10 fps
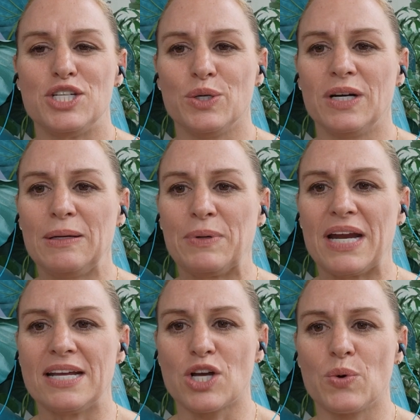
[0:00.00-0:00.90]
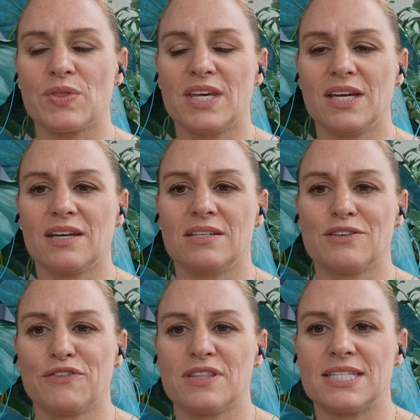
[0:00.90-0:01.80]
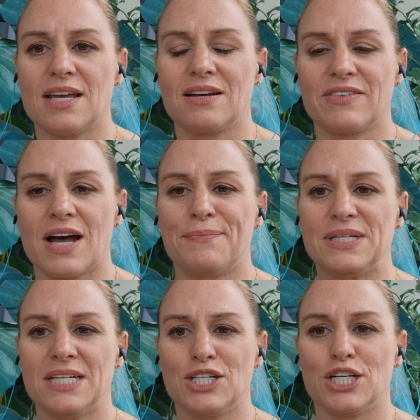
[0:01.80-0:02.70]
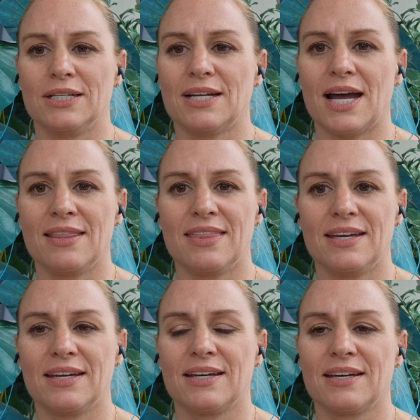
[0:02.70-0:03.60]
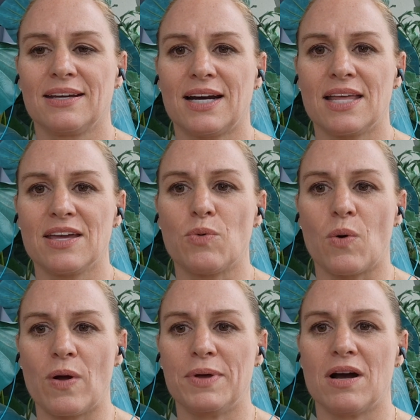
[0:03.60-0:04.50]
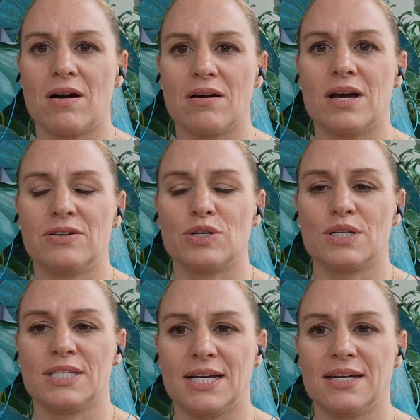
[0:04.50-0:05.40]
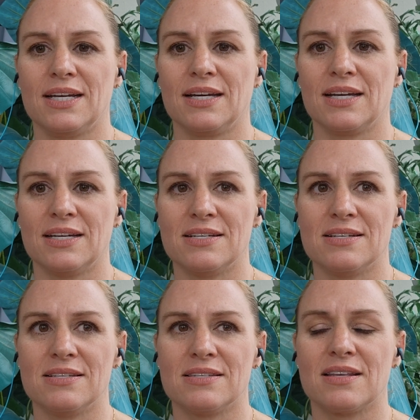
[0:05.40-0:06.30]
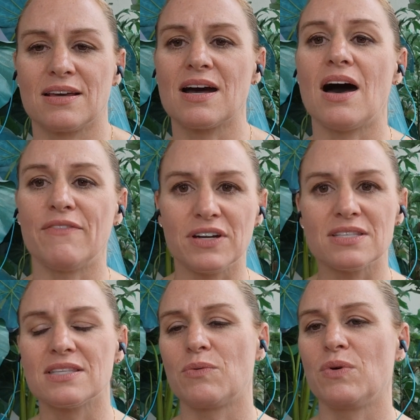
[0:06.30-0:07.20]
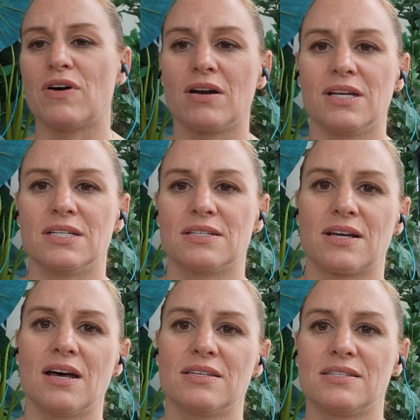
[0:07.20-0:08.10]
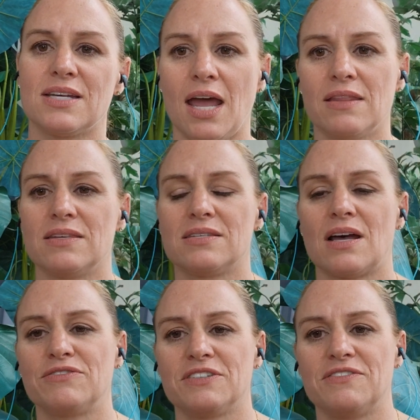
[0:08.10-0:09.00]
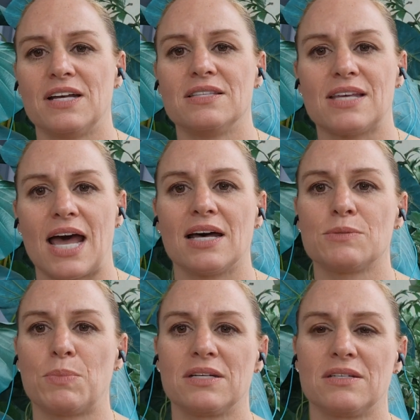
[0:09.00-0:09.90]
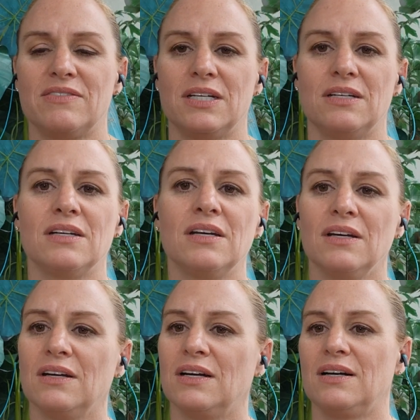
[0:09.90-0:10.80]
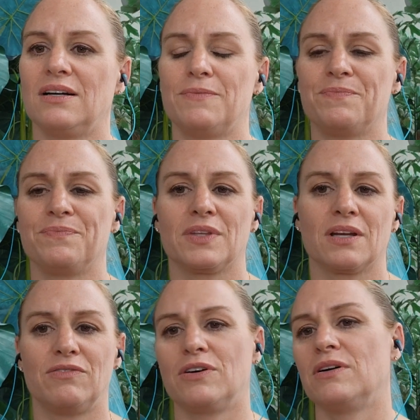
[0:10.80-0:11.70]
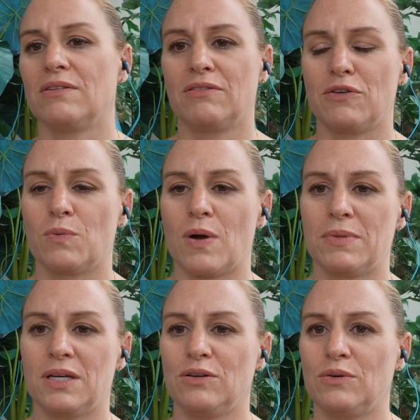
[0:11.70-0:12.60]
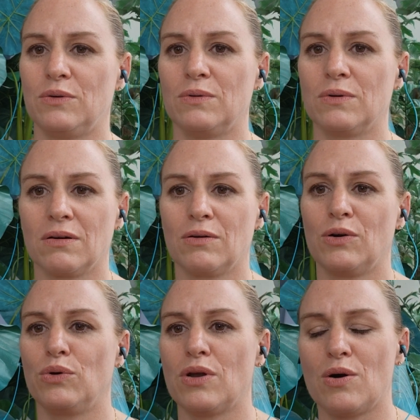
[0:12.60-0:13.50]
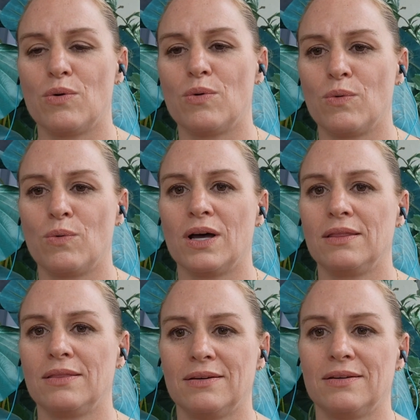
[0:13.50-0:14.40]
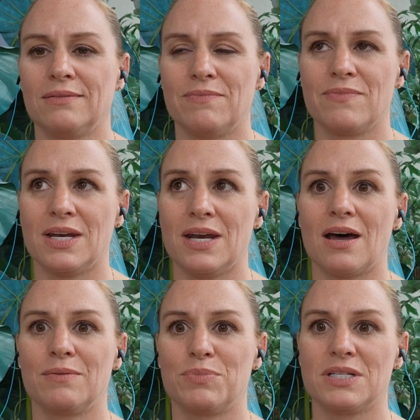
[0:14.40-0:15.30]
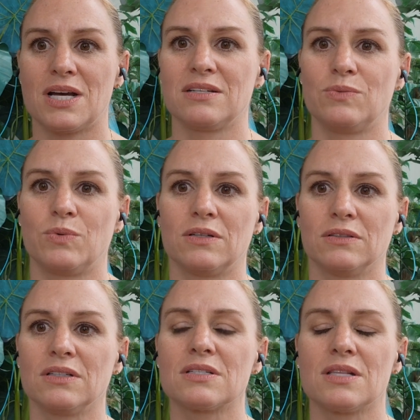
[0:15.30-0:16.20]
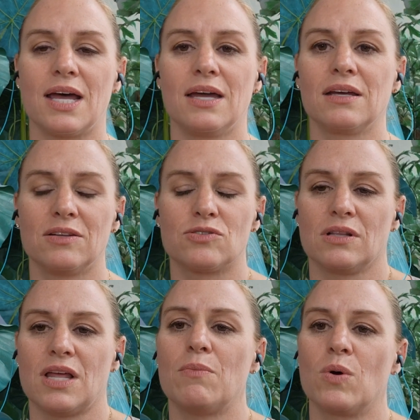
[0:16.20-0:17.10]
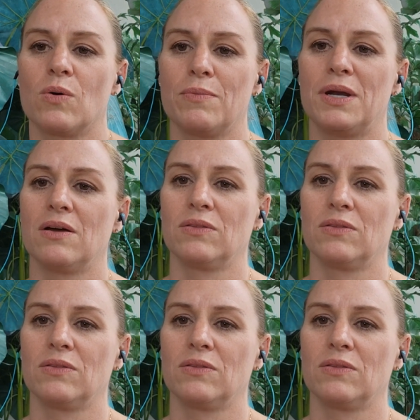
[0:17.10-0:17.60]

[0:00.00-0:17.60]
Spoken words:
do it, but I don't think it's for the sake of competition. I think what women aren't understanding is the confidence that we've already discussed and the self-defense aspect of it. For women who know what the non-protected world looks like, and there's a lot more women out